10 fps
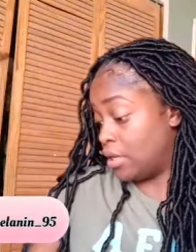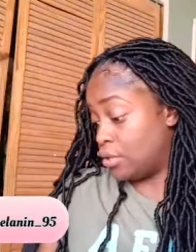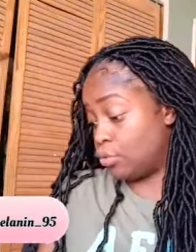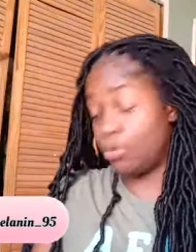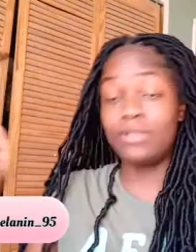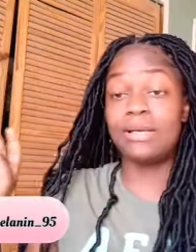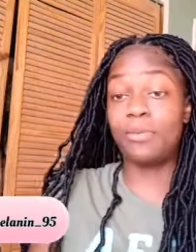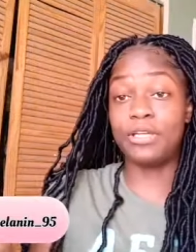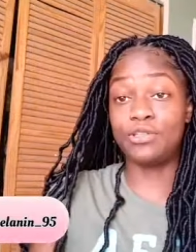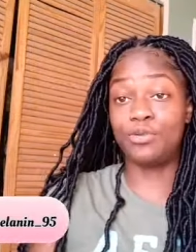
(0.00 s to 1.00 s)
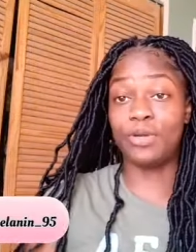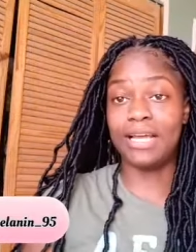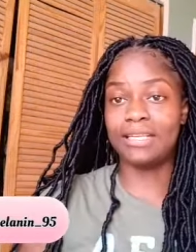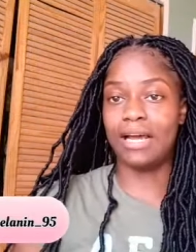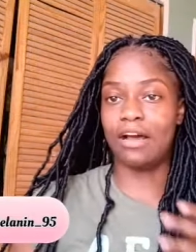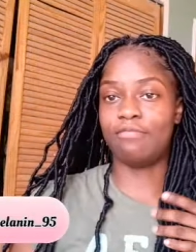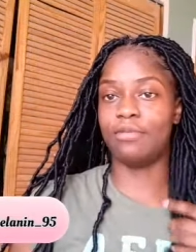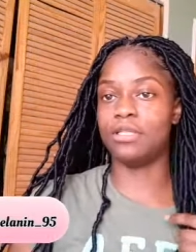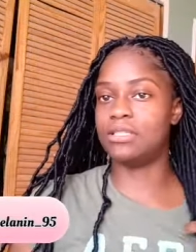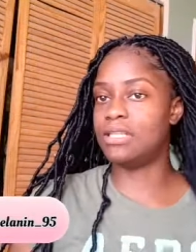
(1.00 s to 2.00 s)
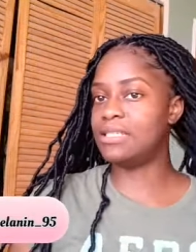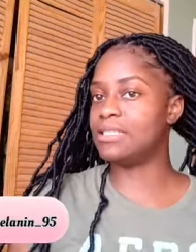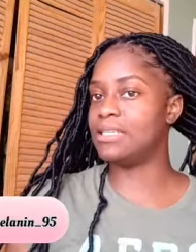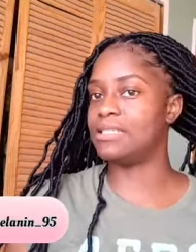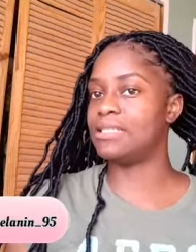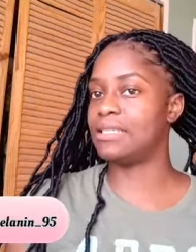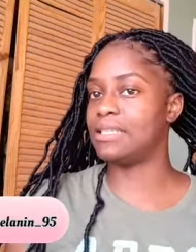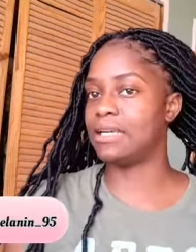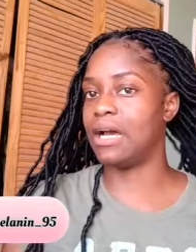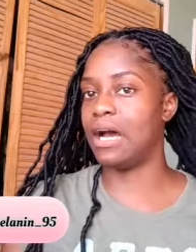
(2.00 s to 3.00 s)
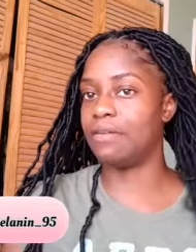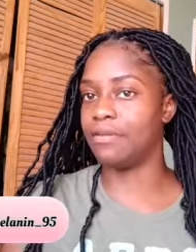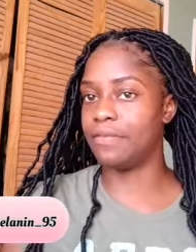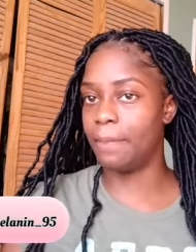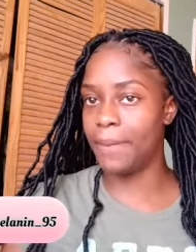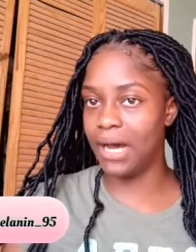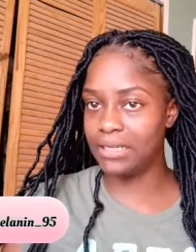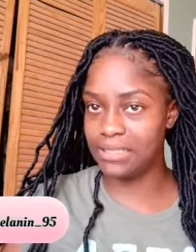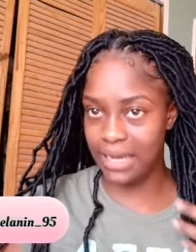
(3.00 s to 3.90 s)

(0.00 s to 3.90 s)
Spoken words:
Don't know what I'm going to do with that half, but this is 6.5 of the packs,